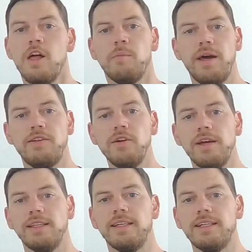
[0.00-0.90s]
By
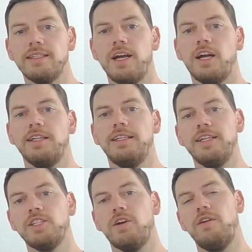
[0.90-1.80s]
doing this, the
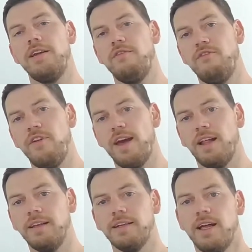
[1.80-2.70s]
architecture already
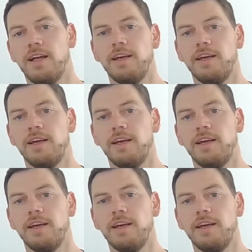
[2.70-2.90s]
failed